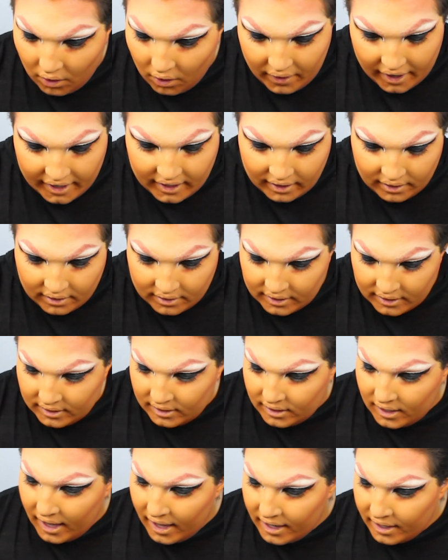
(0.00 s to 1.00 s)
Alright,
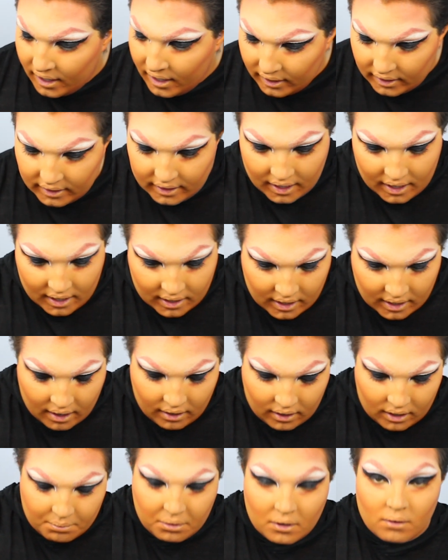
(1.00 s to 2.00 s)
and then again I'm
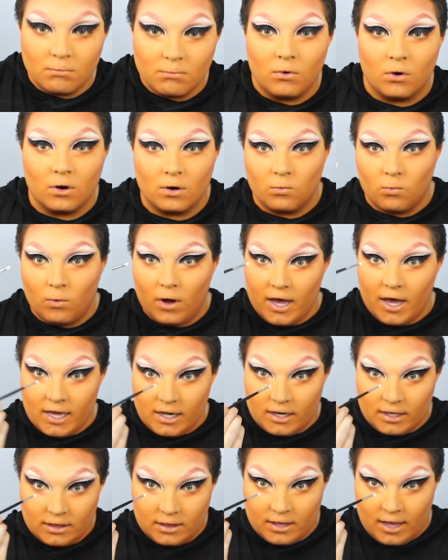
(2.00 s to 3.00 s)
going to put more
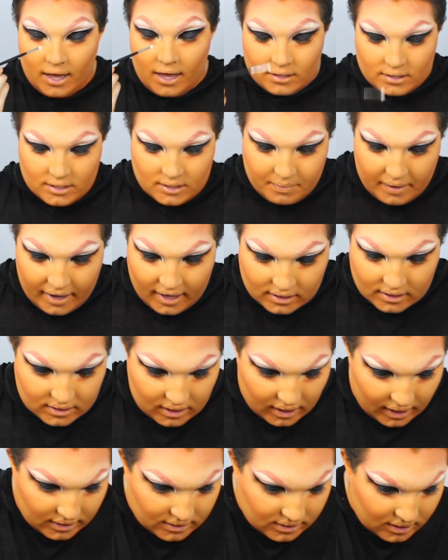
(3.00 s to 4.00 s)
white in that space
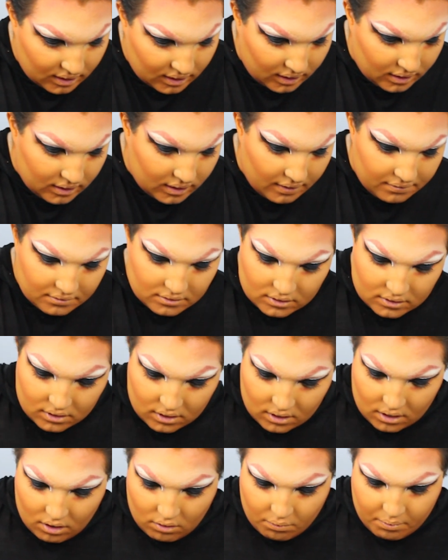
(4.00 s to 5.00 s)
that I said I left
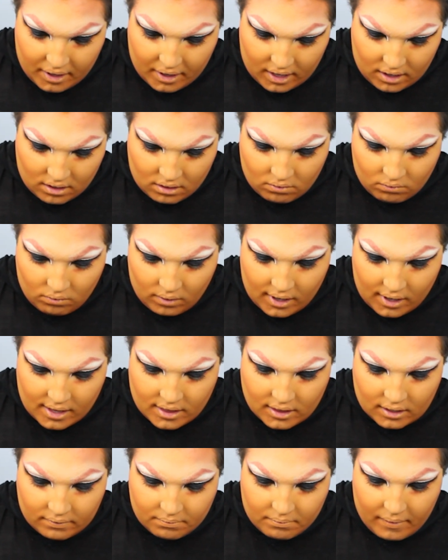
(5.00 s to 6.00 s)
open
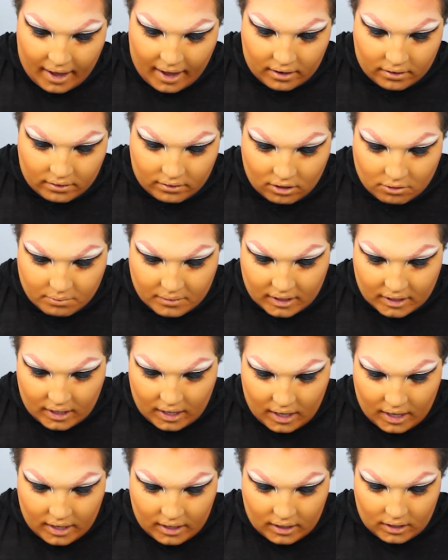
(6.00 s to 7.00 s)
with the MAC Chroma
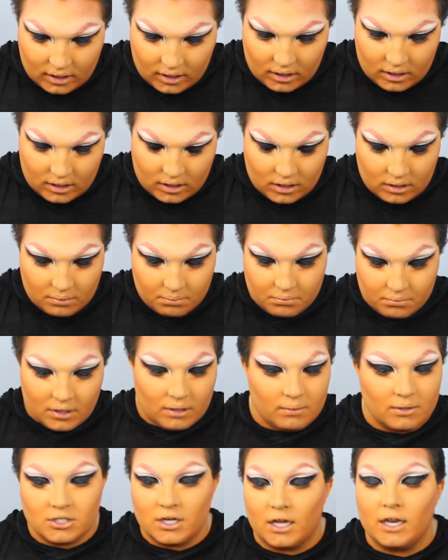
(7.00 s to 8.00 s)
Cake.
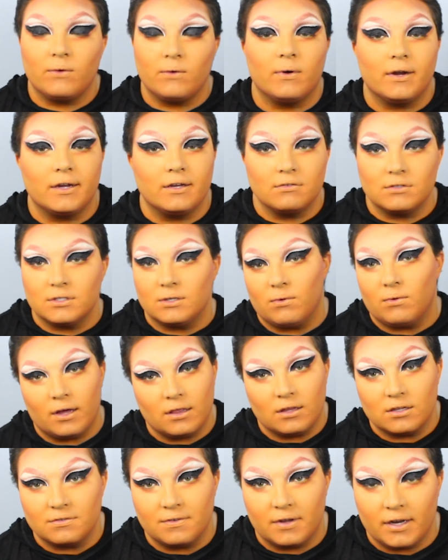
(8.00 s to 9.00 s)
Pretty much anywhere you see
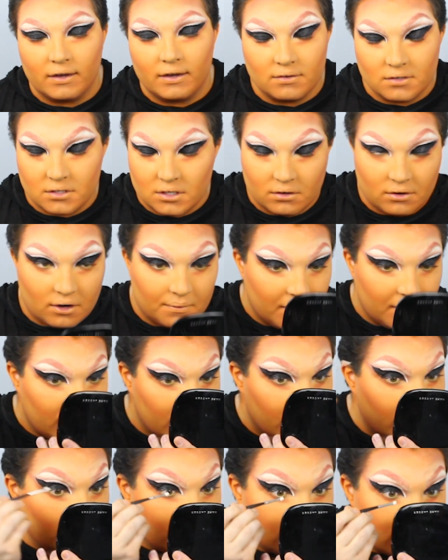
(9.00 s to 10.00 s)
white in this video is the Chroma
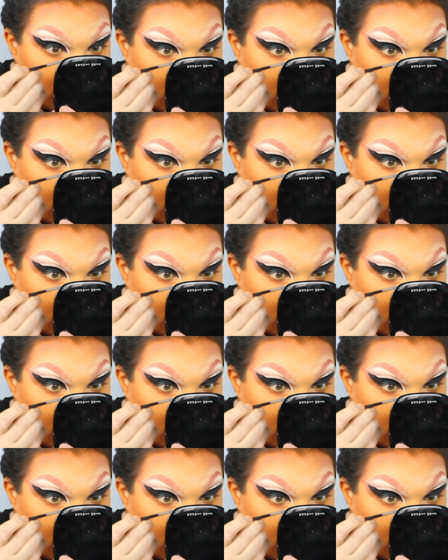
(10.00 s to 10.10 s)
Cake.